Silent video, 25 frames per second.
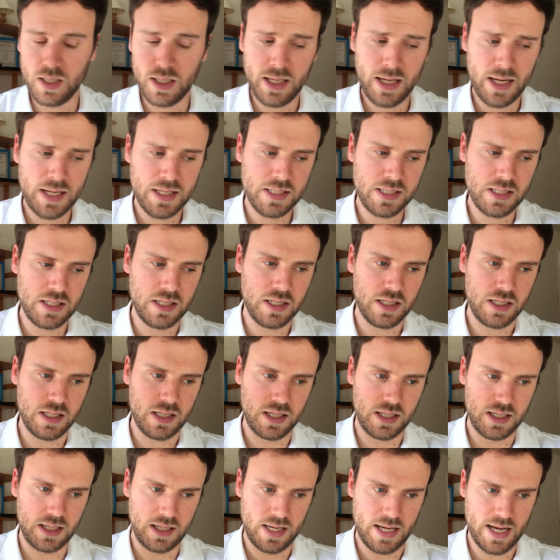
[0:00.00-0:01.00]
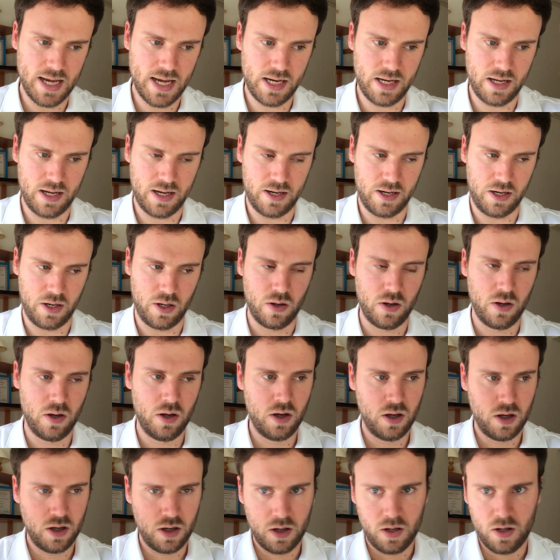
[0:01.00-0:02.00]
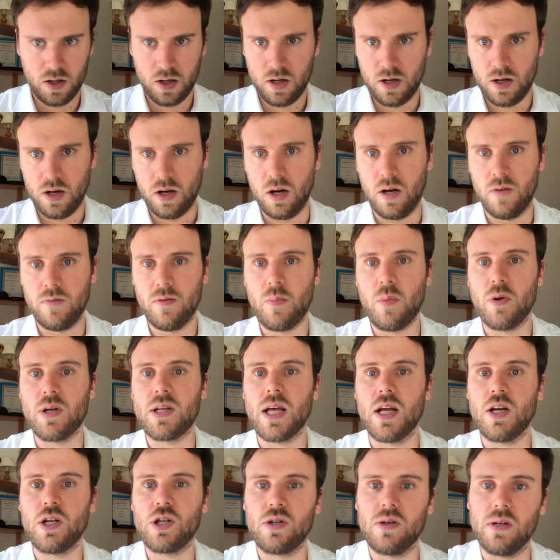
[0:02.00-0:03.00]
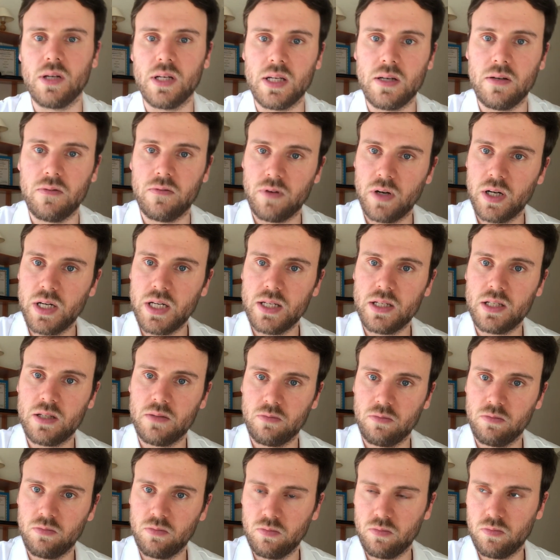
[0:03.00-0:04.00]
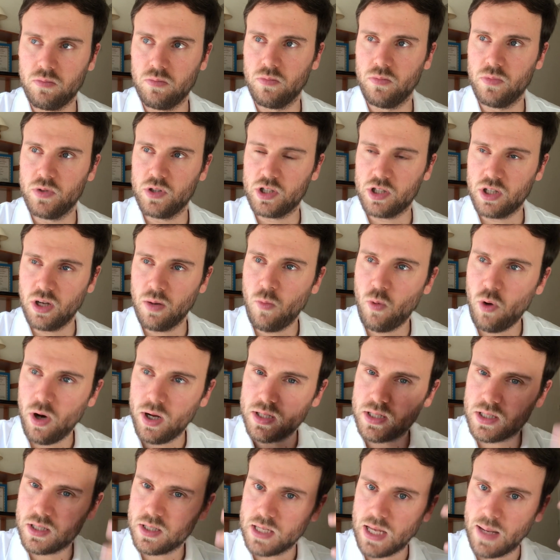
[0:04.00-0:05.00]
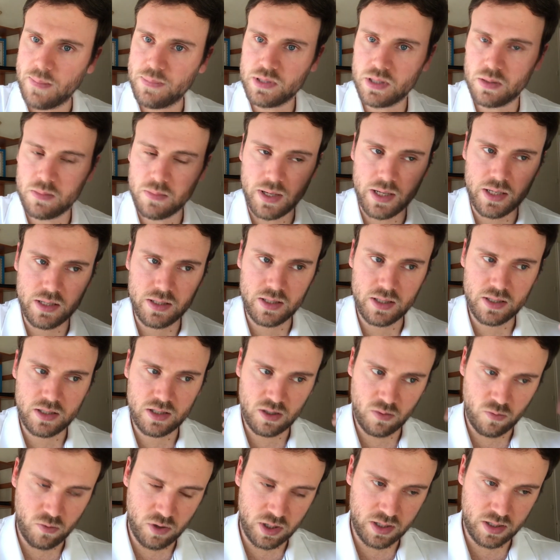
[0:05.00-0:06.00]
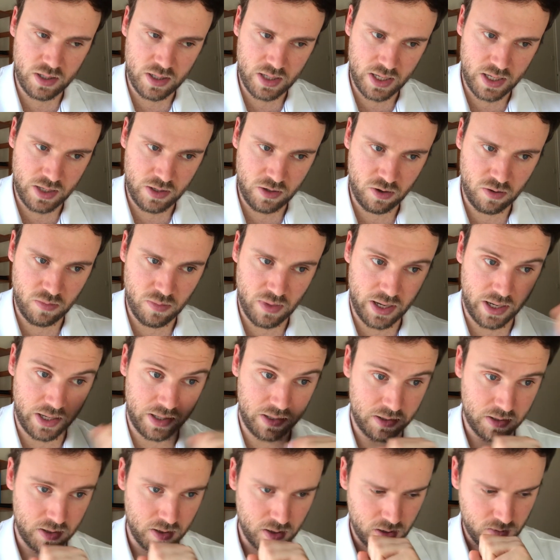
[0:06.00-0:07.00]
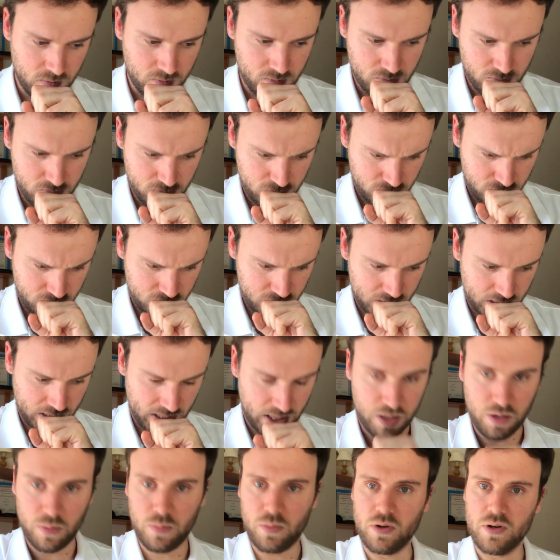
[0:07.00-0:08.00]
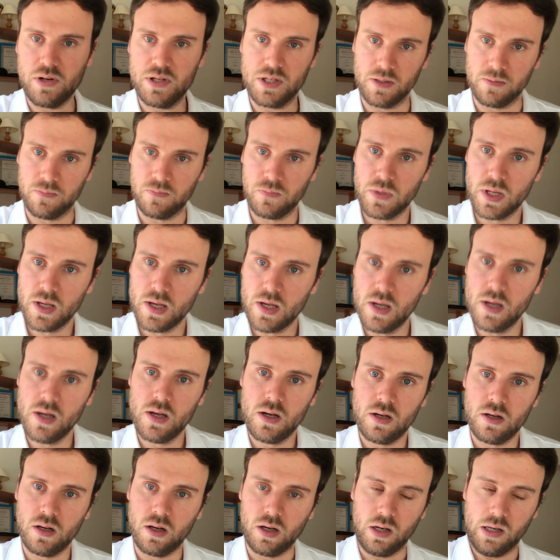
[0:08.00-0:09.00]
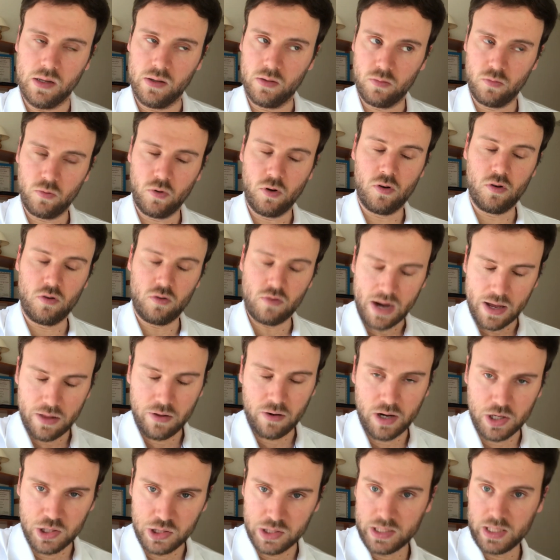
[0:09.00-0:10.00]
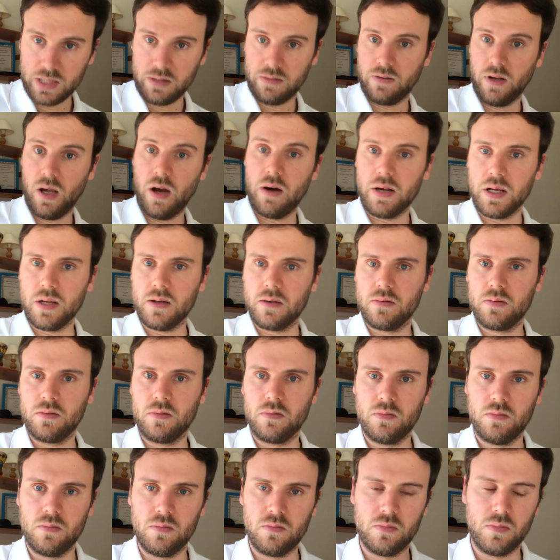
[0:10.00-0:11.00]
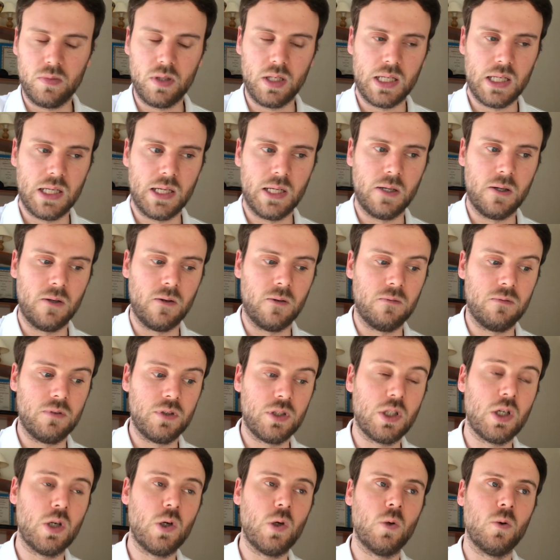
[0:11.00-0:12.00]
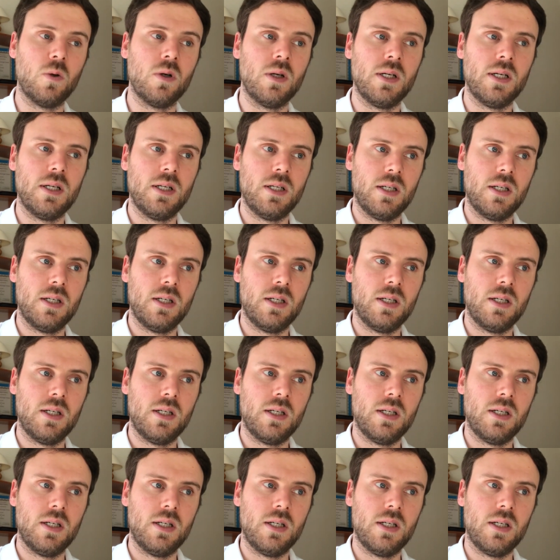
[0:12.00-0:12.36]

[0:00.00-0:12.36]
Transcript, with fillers: SE and I of a potentially very somewhat absent-minded, someone in her mind kind of person, uh, or rather I should say very. Um, so